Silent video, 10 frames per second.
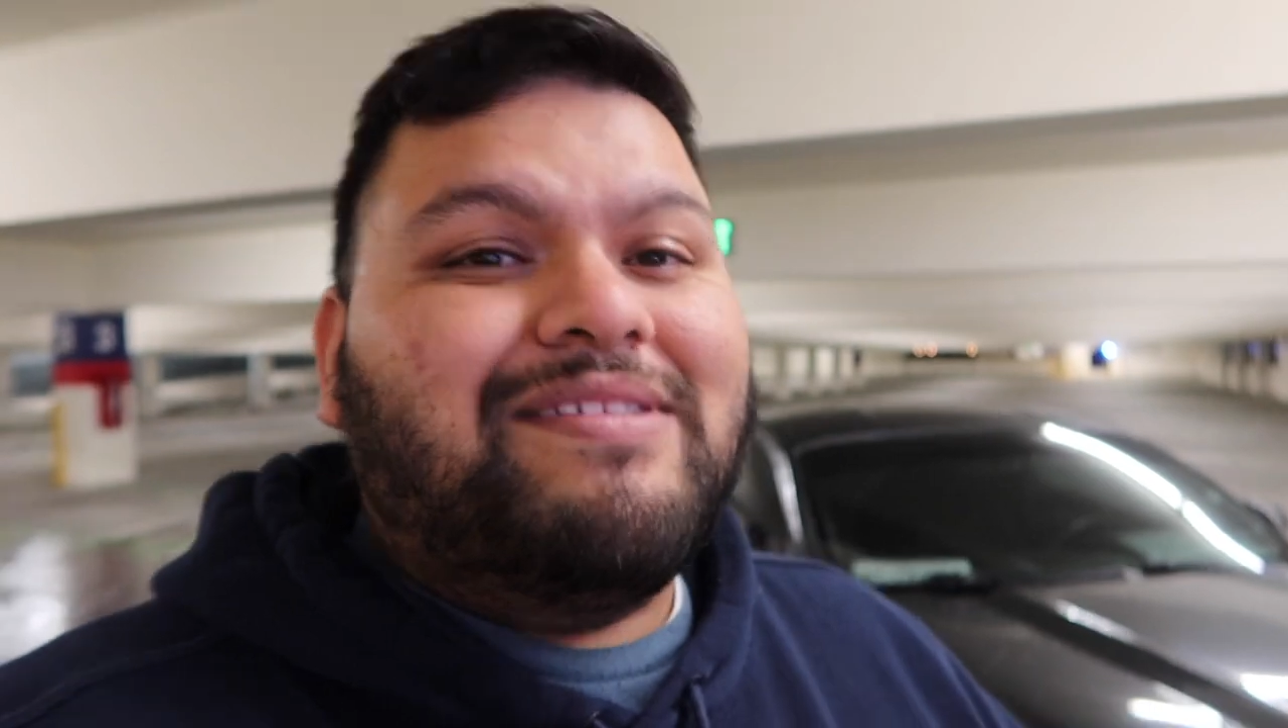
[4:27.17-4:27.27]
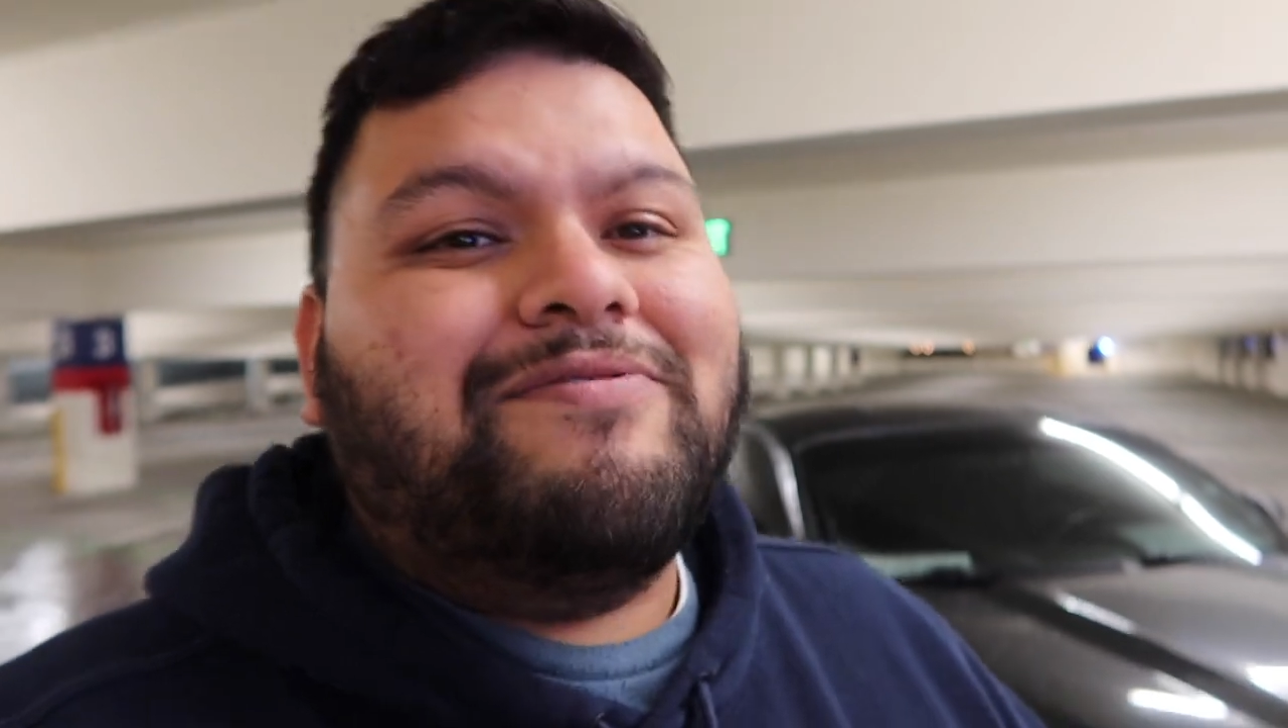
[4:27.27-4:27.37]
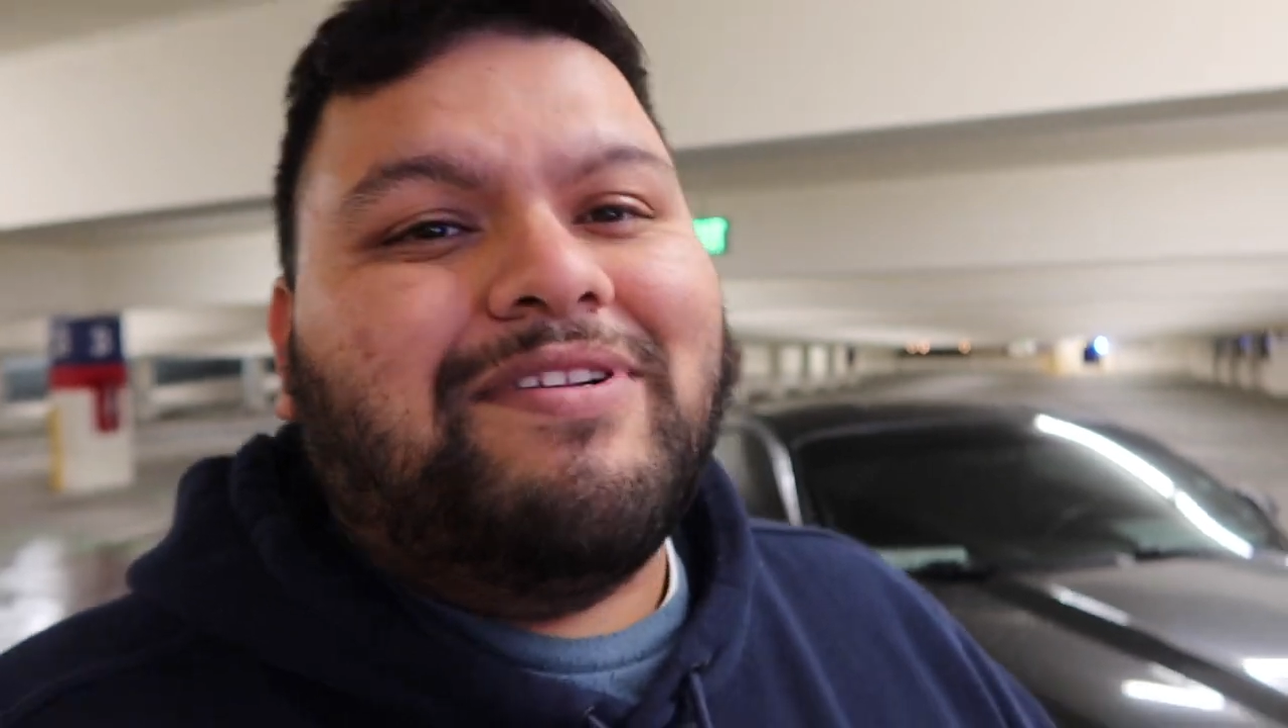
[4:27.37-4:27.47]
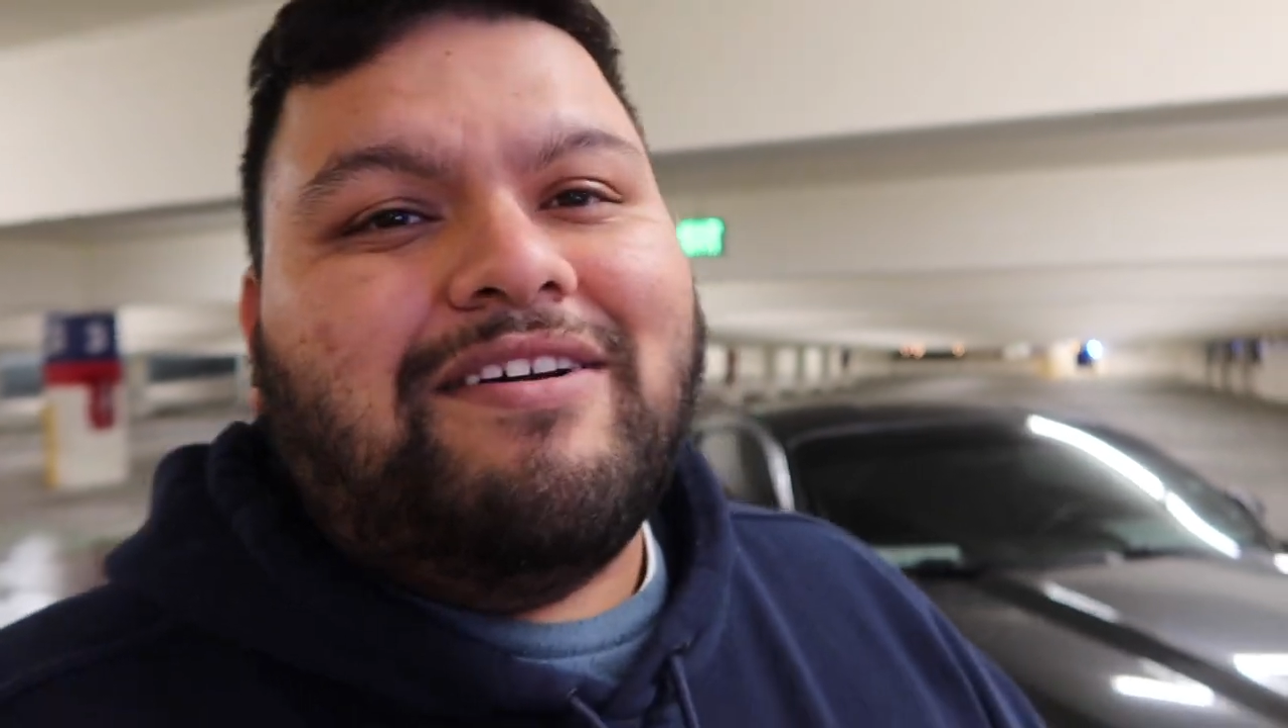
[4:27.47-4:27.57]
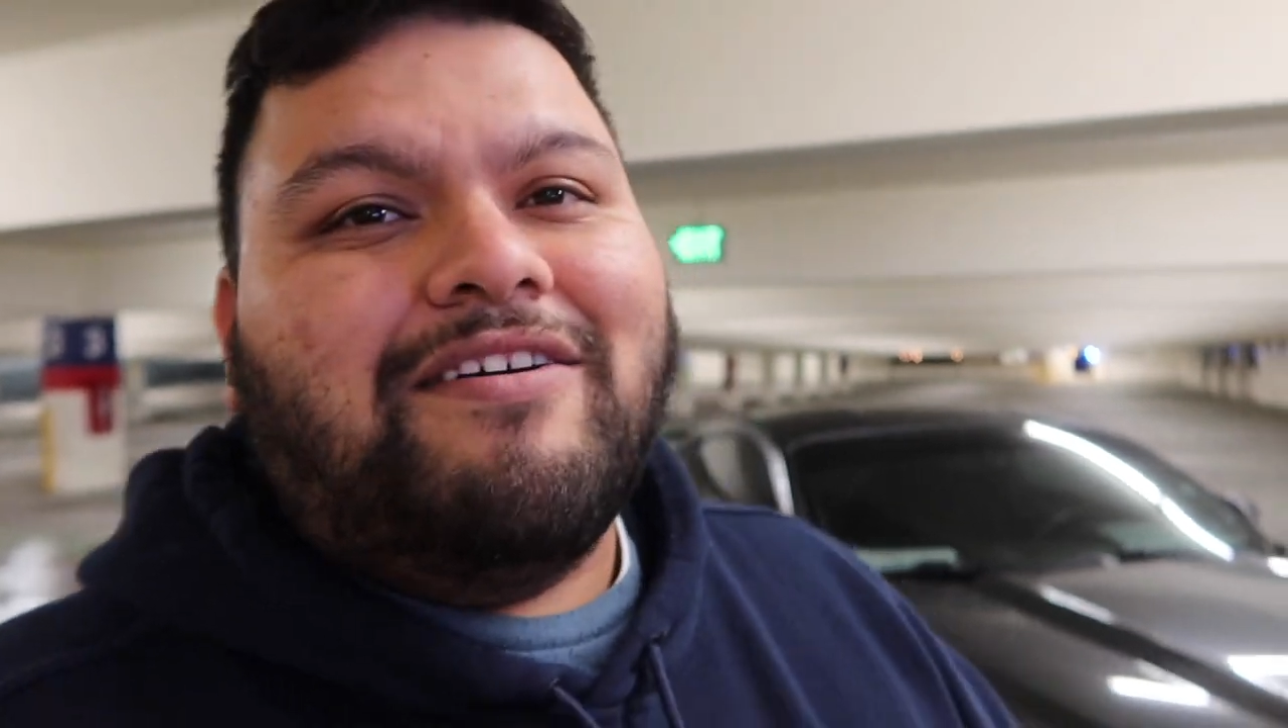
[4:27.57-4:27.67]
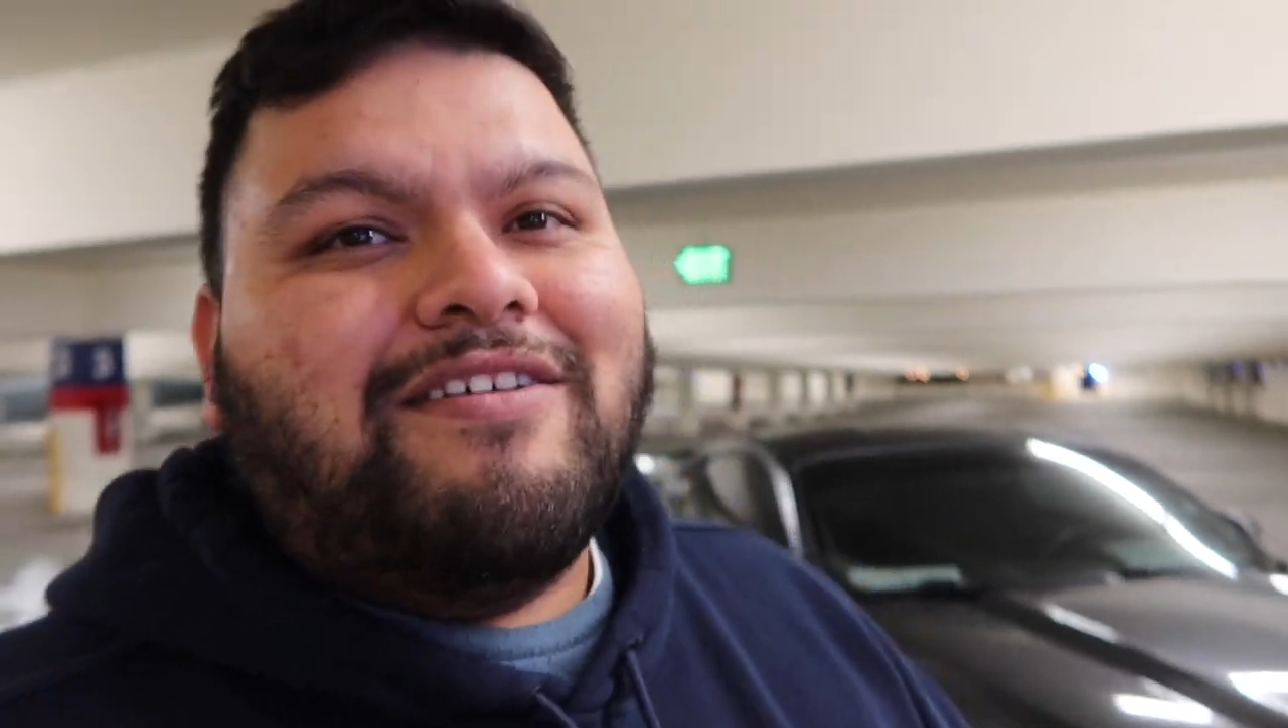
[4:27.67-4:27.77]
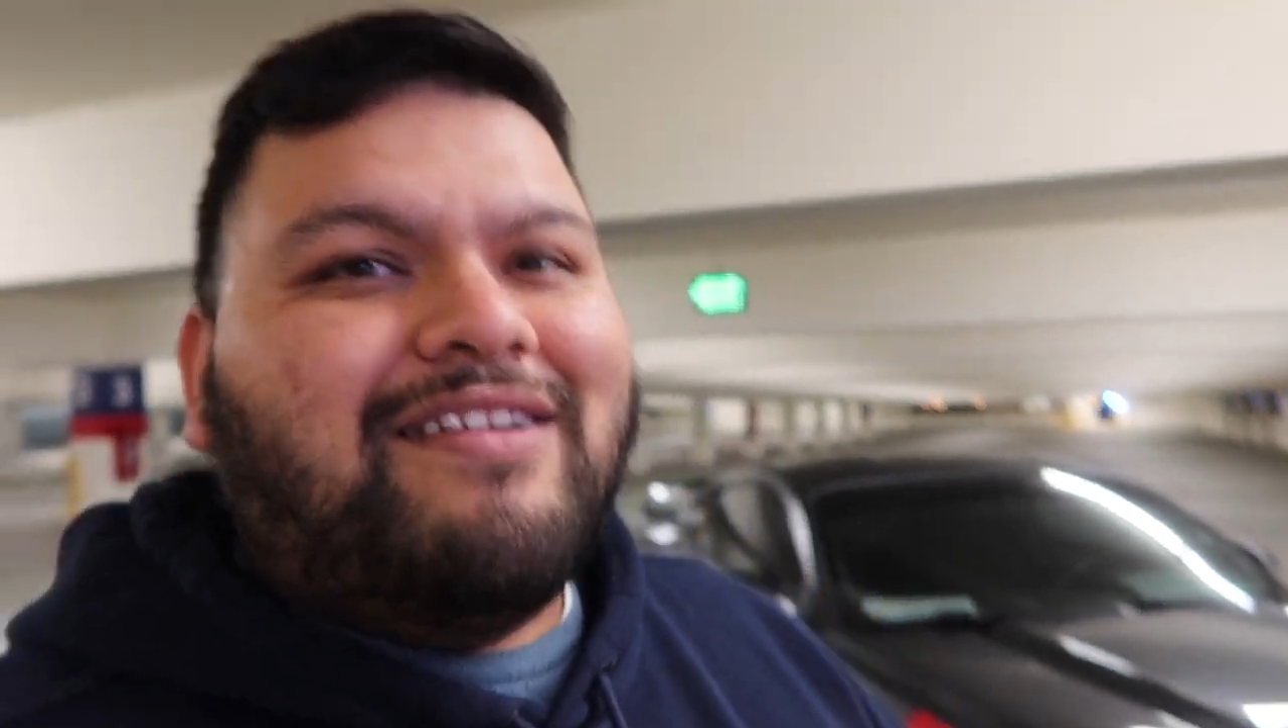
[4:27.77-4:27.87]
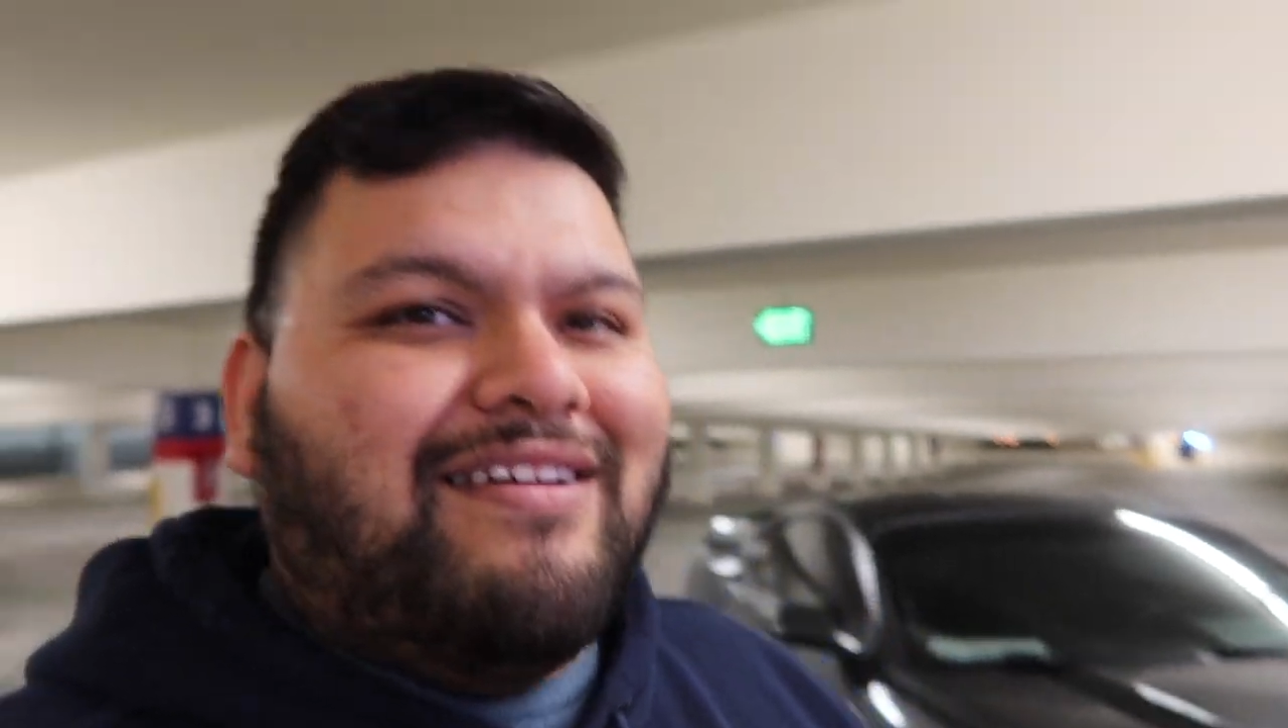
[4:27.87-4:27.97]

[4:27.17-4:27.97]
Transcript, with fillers: is really hard,